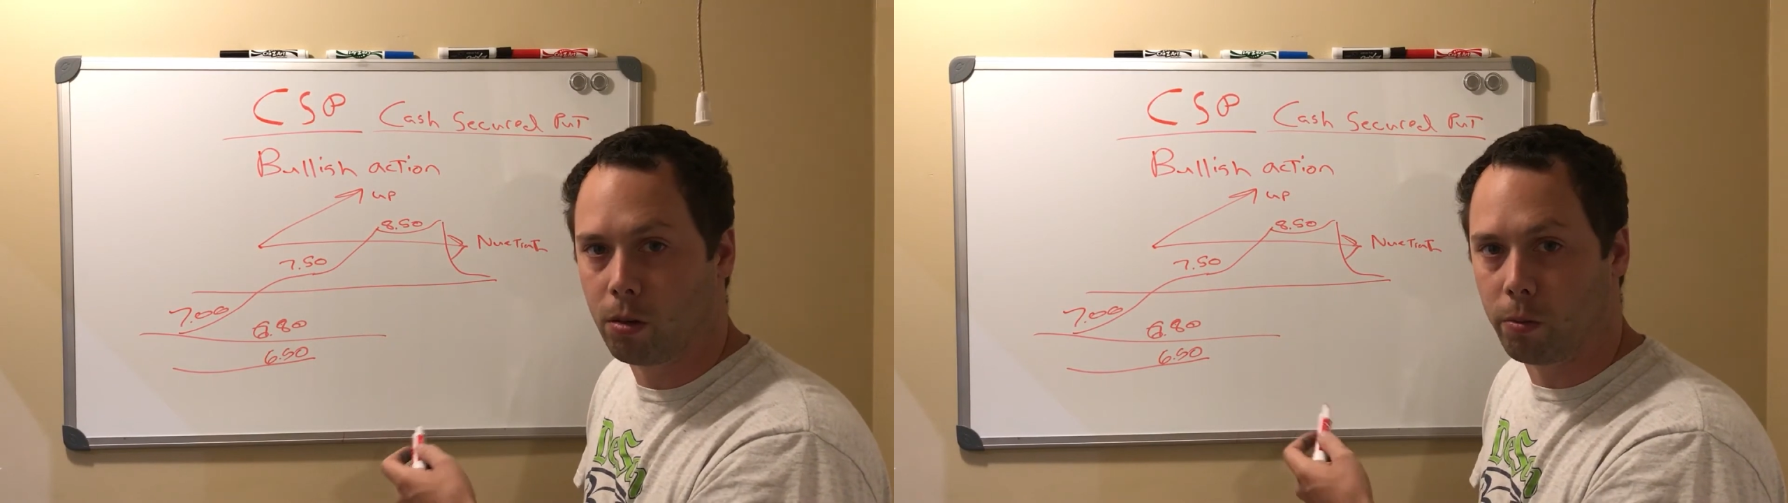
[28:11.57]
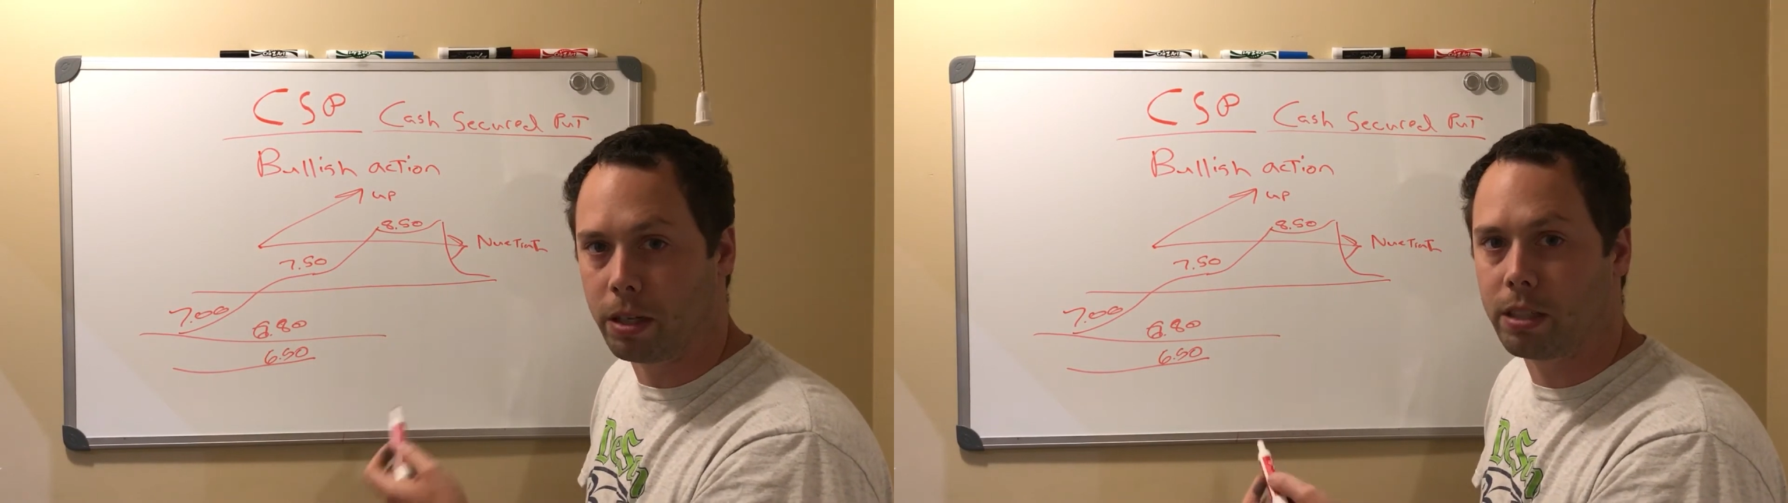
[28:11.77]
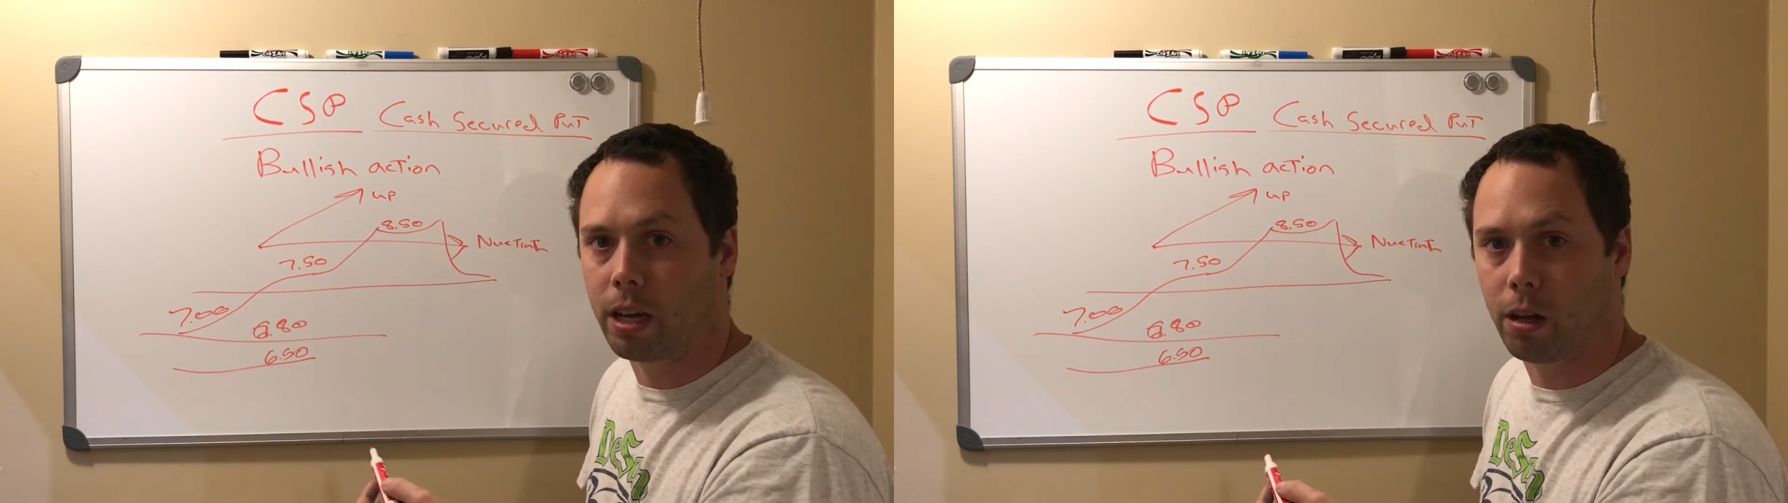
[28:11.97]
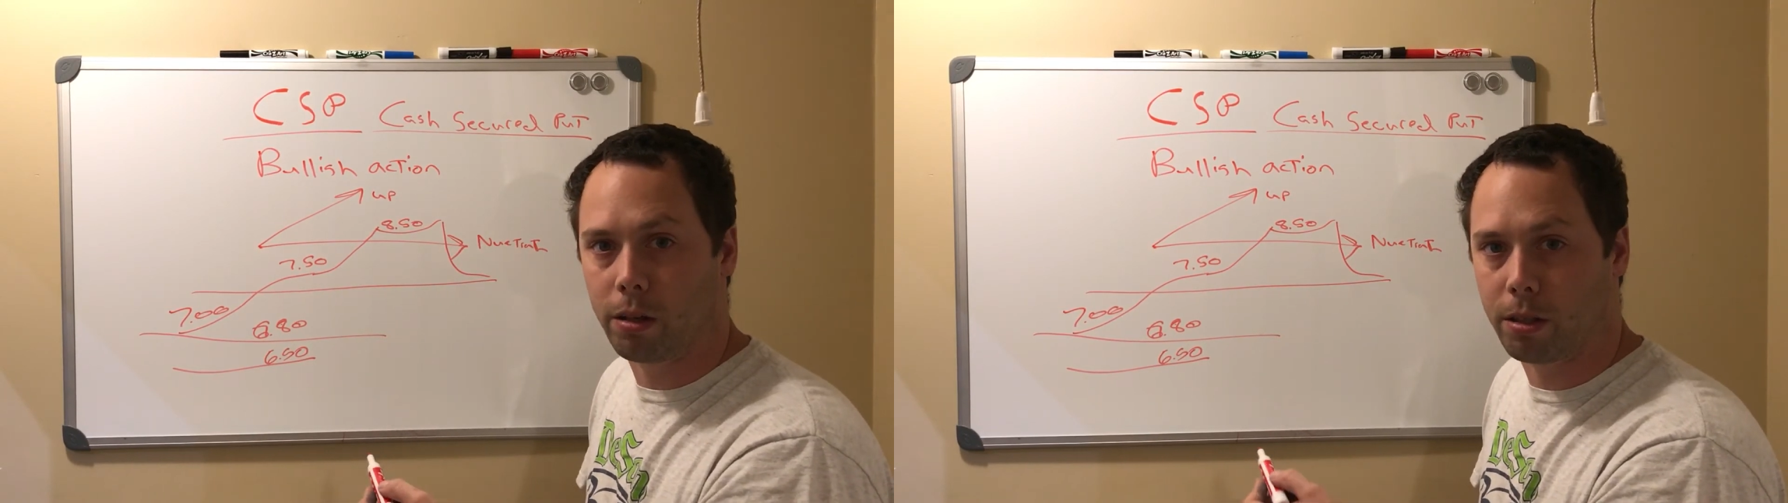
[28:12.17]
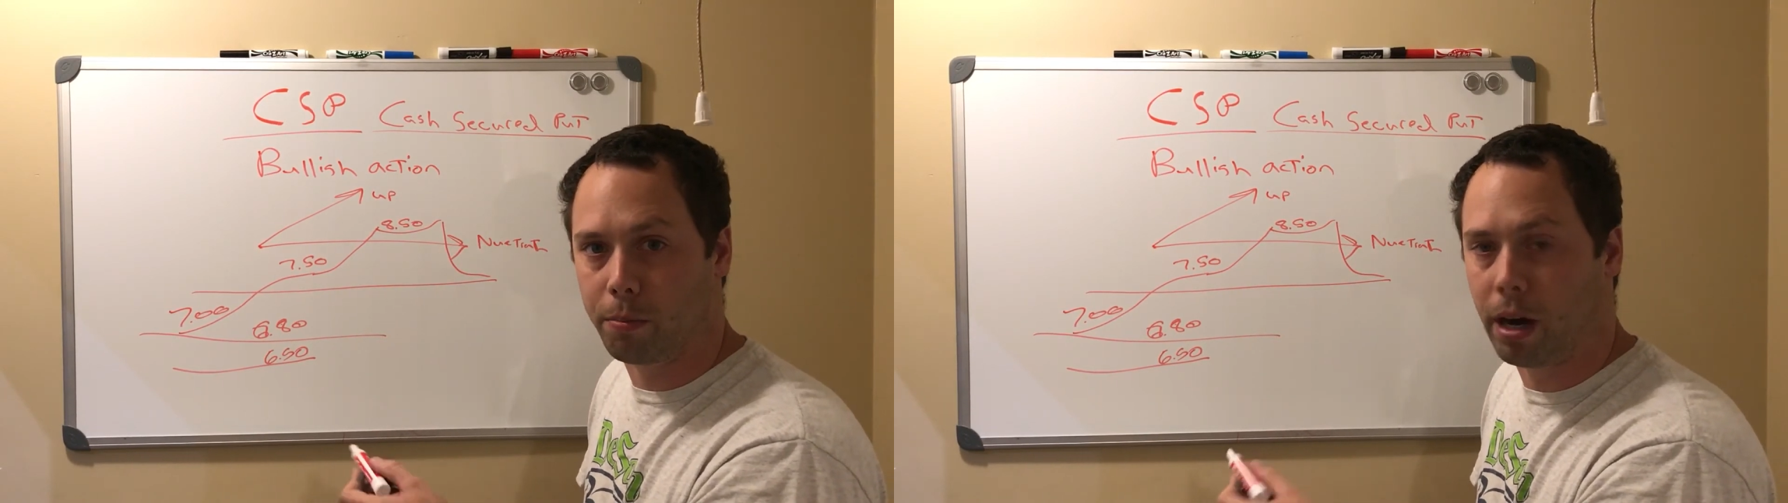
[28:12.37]
retail
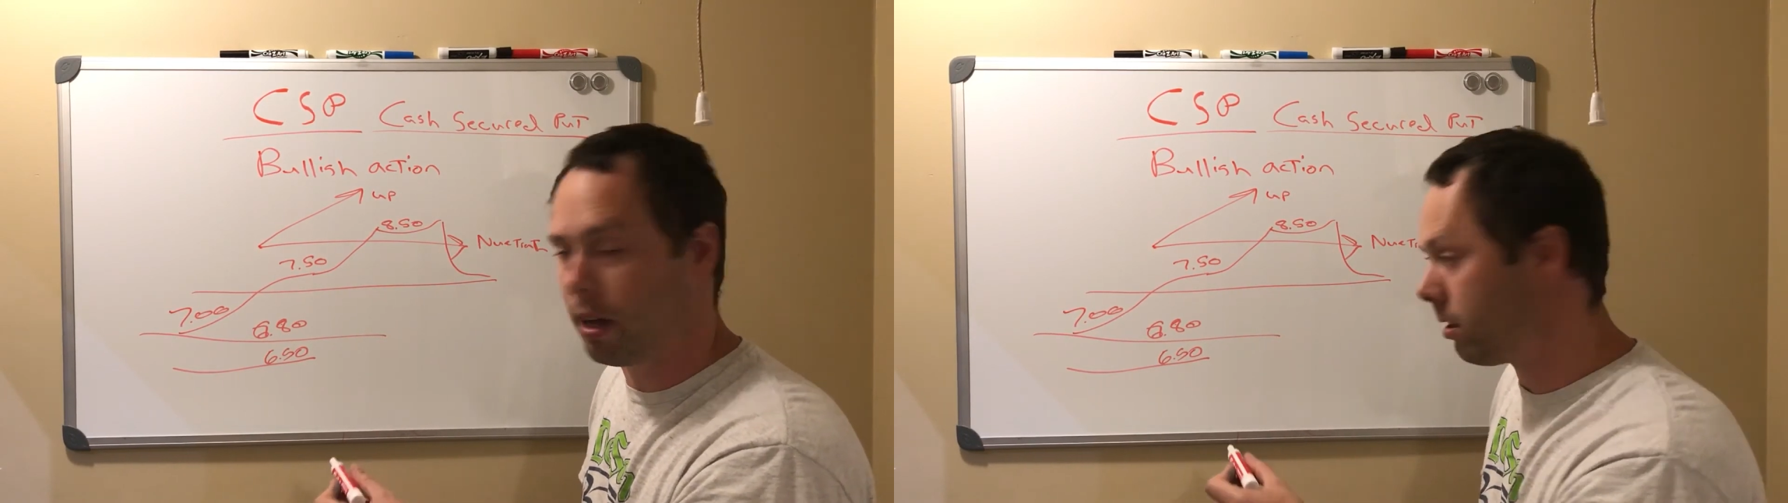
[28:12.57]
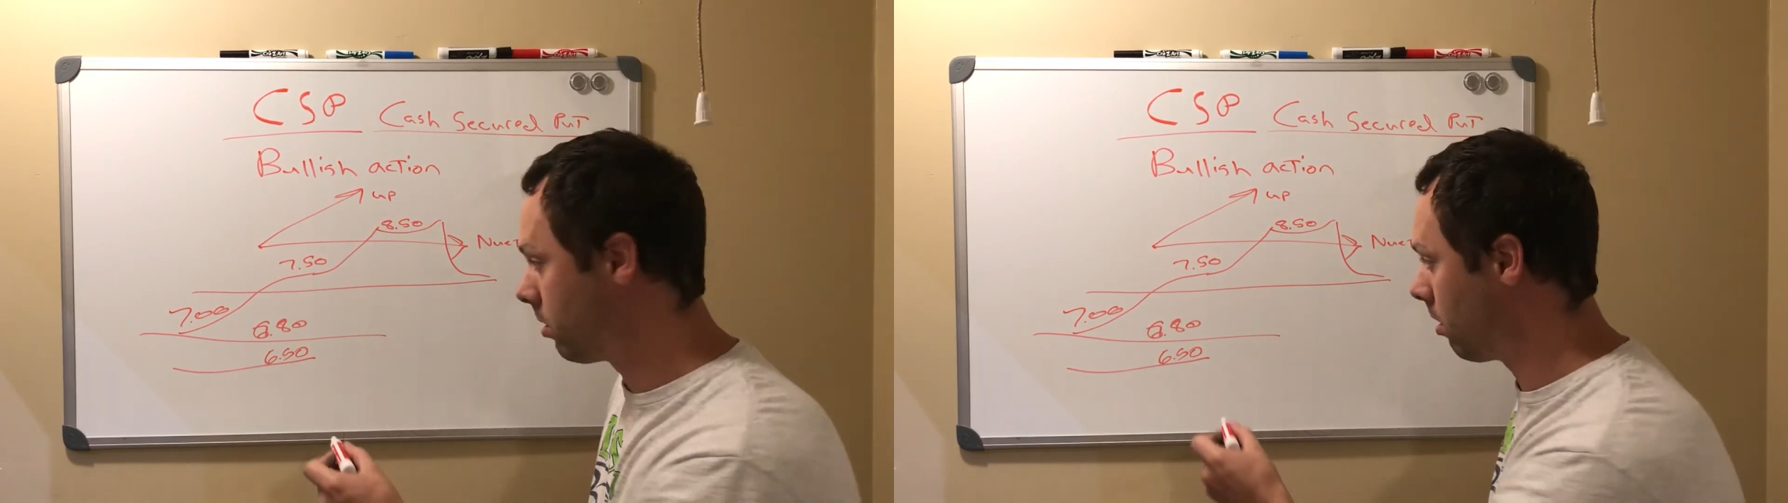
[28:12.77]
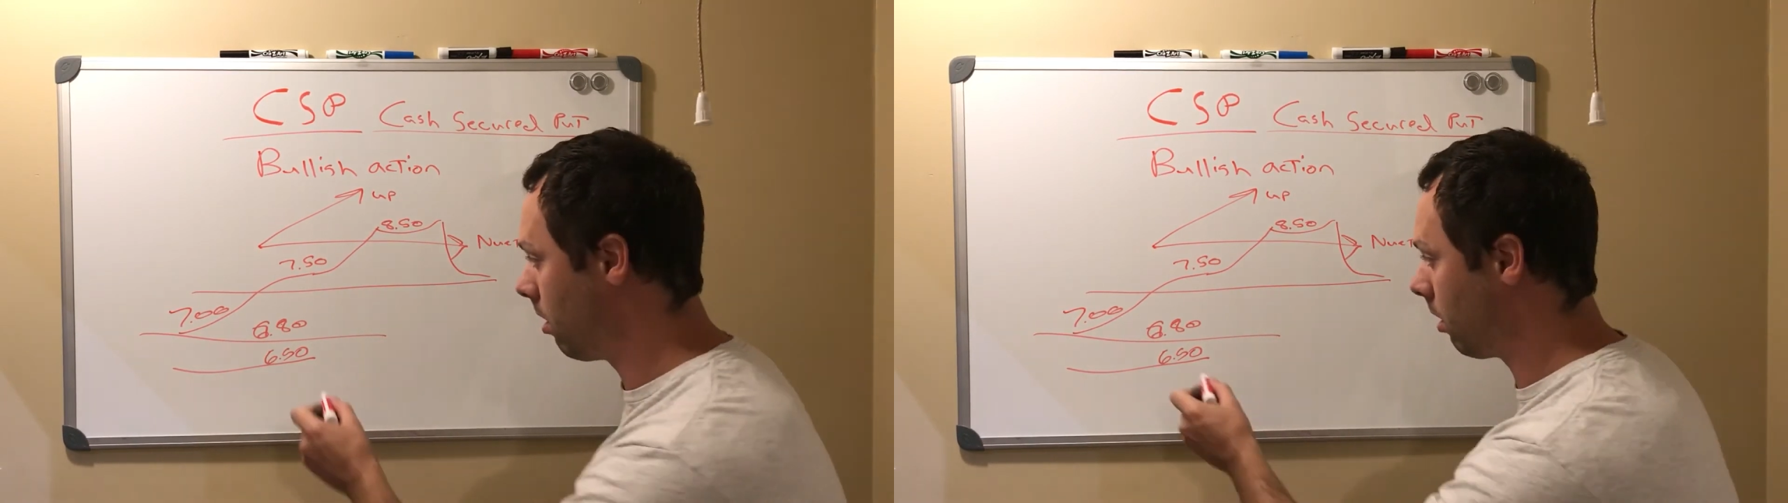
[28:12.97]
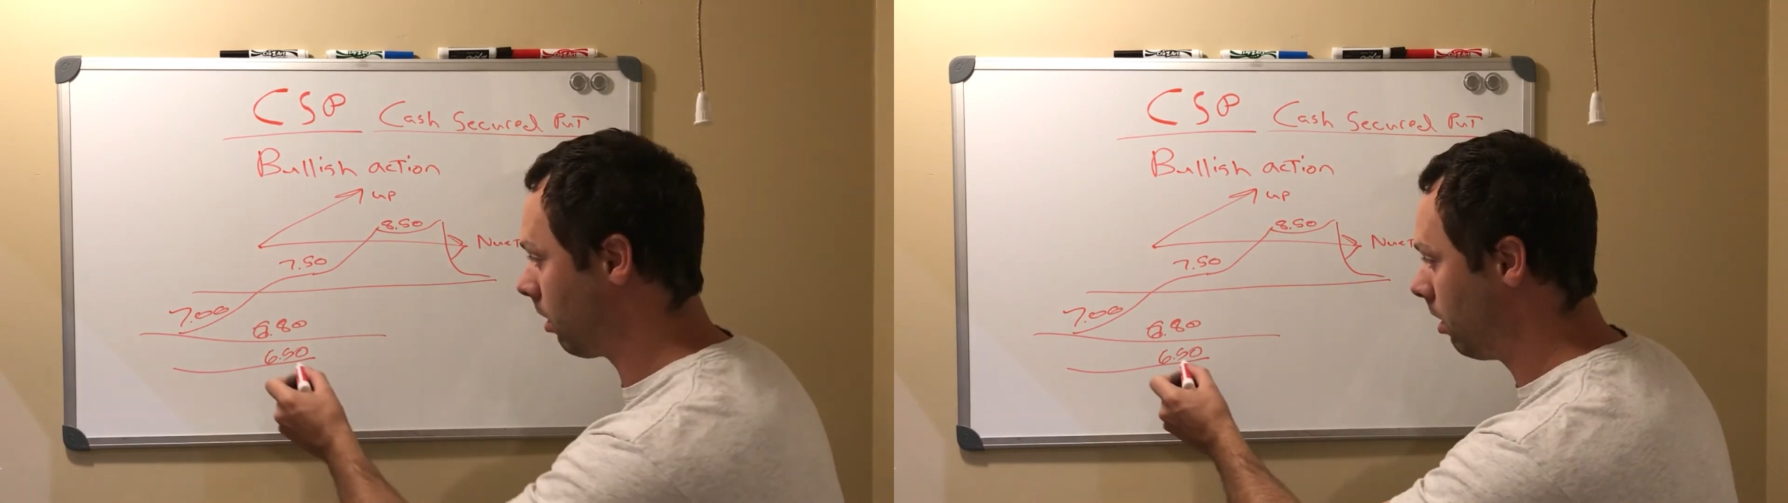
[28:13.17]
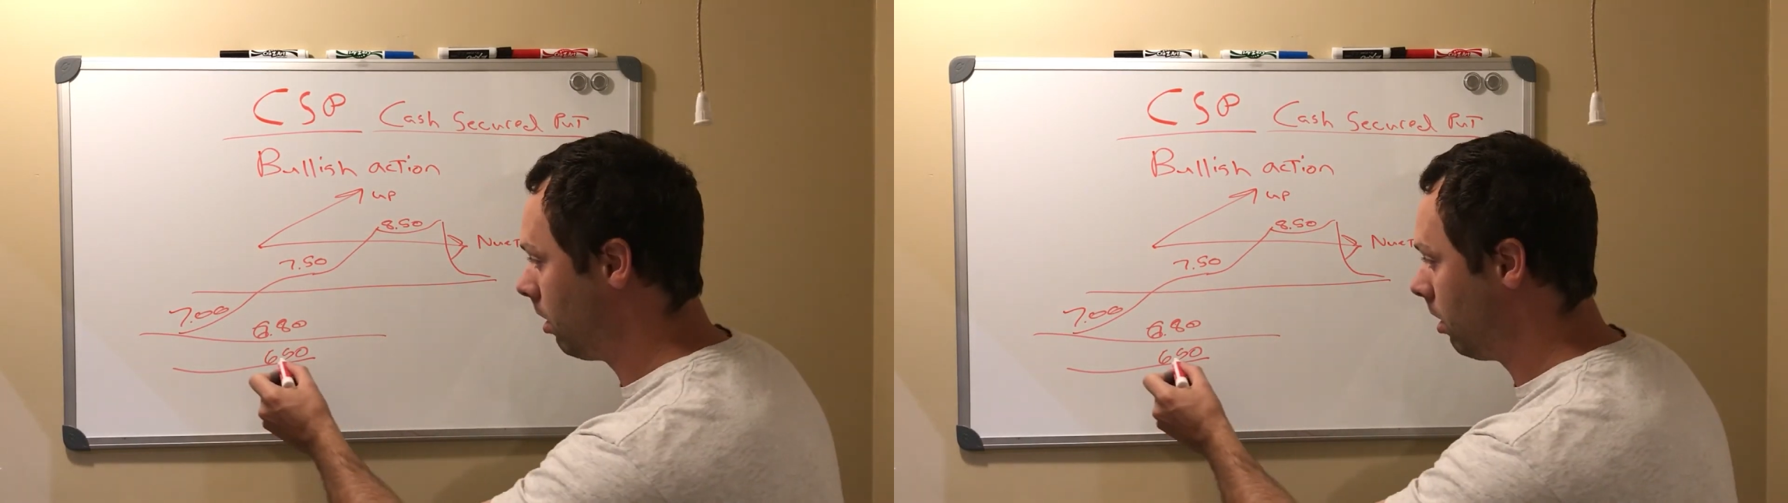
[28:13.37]
to buy the stock